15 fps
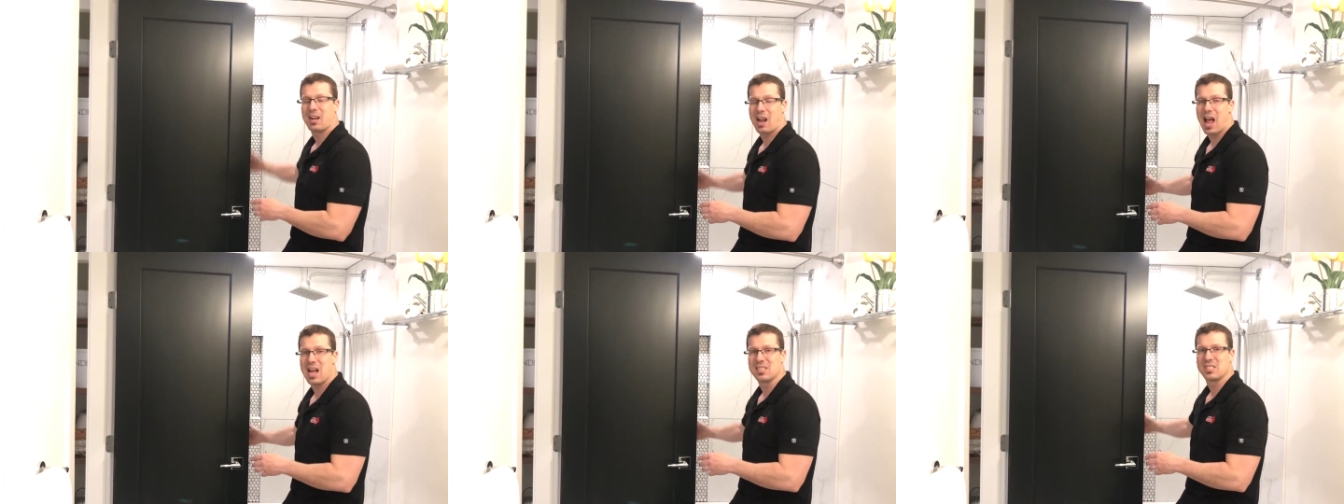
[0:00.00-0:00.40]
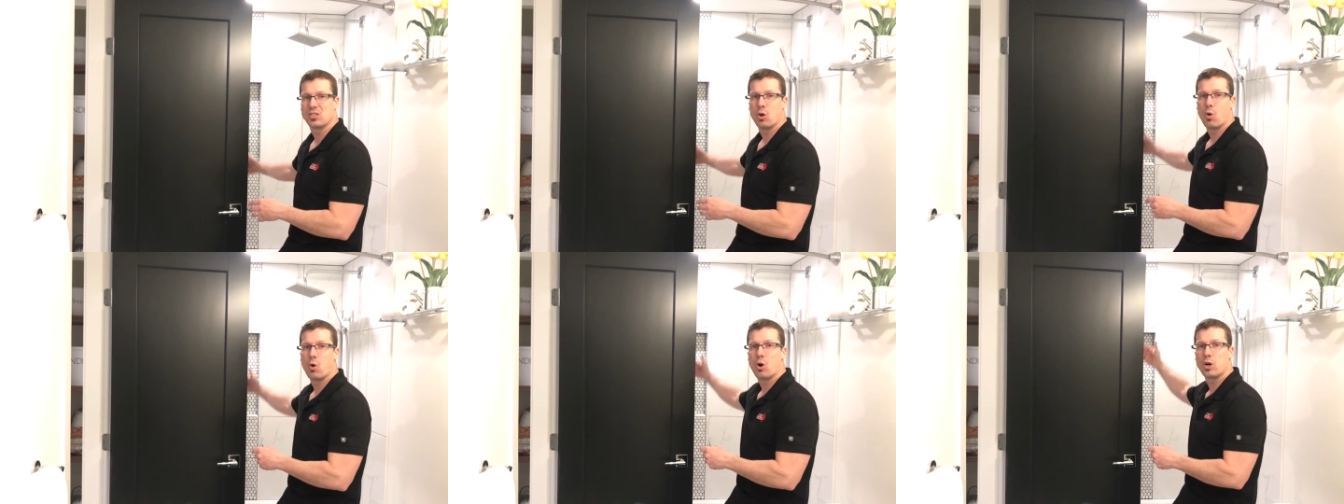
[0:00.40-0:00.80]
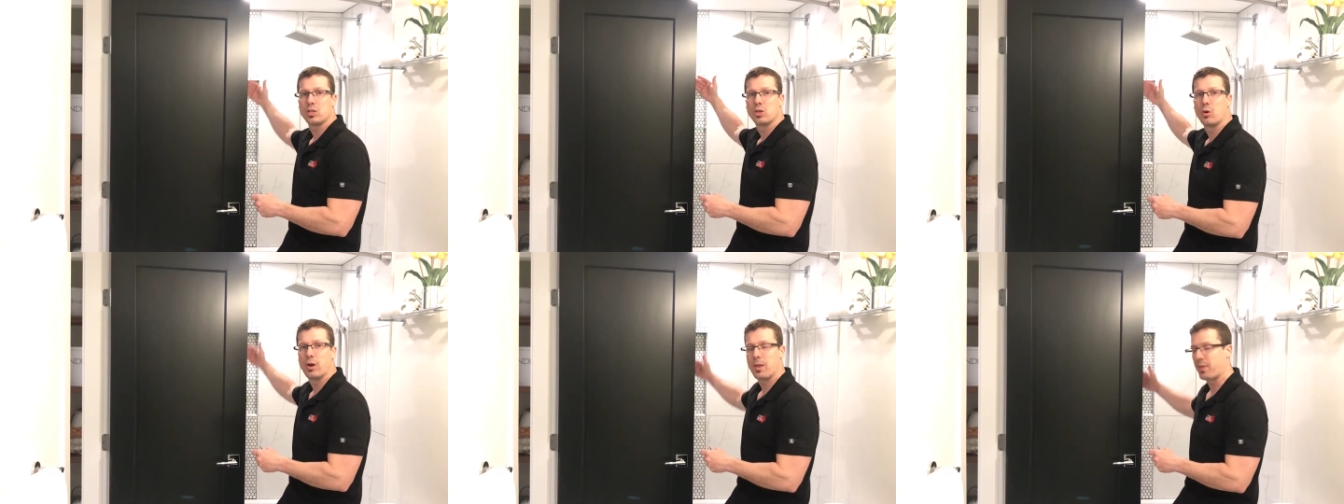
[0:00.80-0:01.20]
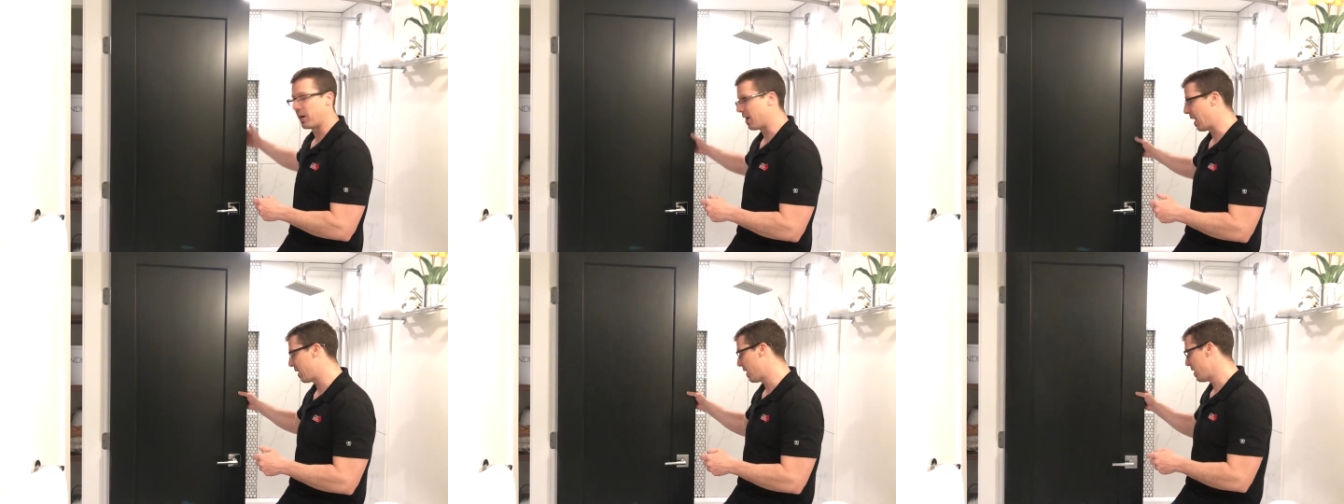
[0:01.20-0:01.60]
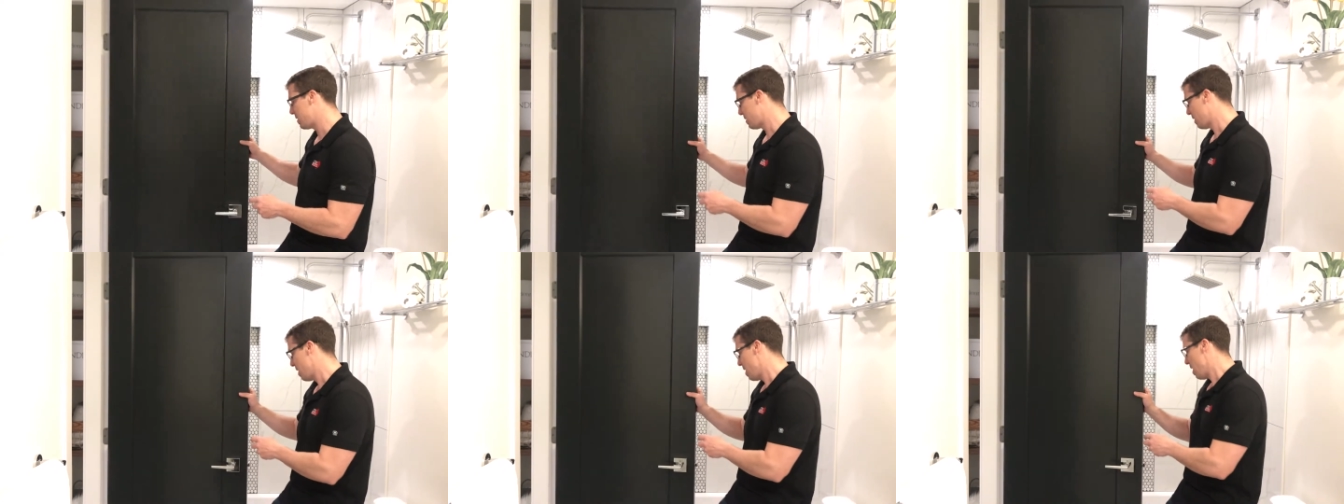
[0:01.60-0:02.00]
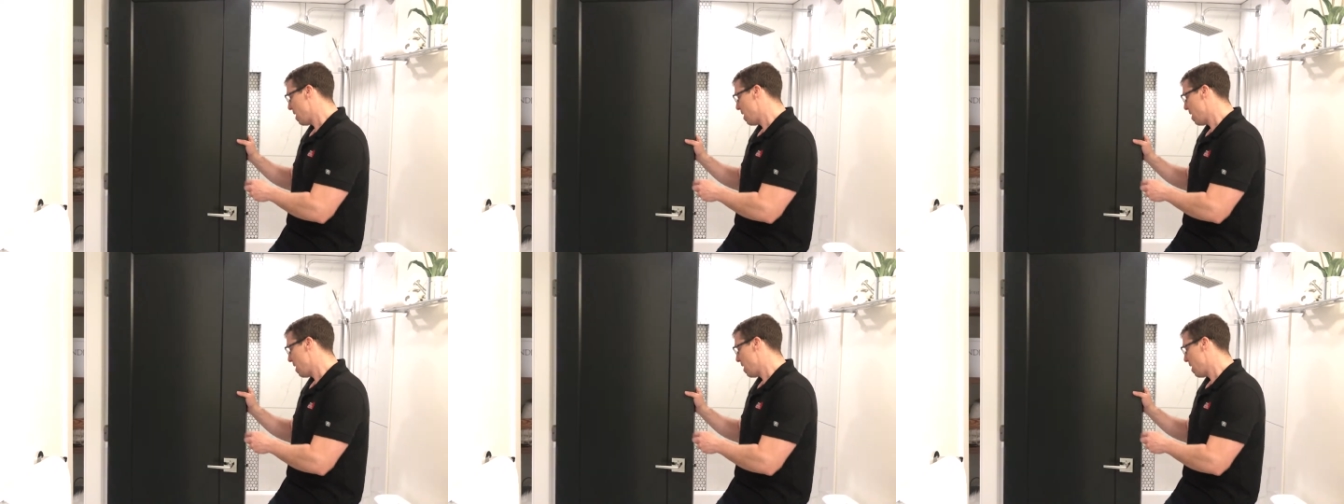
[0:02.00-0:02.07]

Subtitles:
glass doors or anything like this.